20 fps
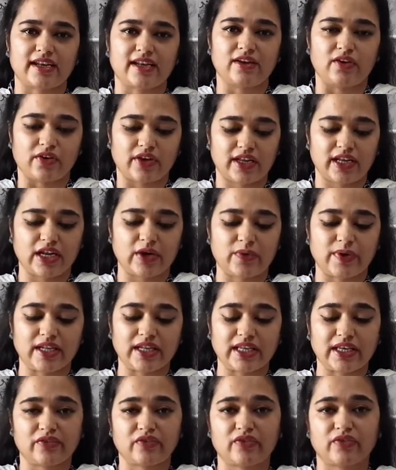Okay, now I
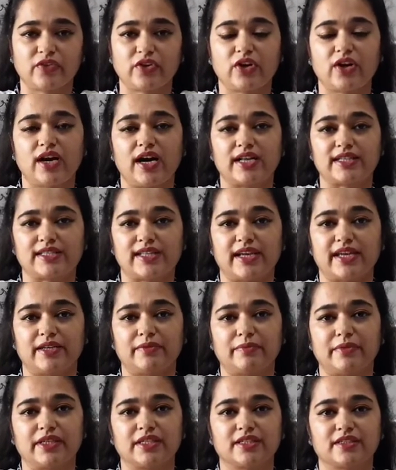will give you an
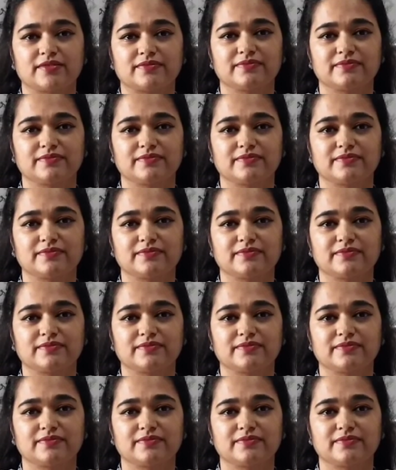assignment.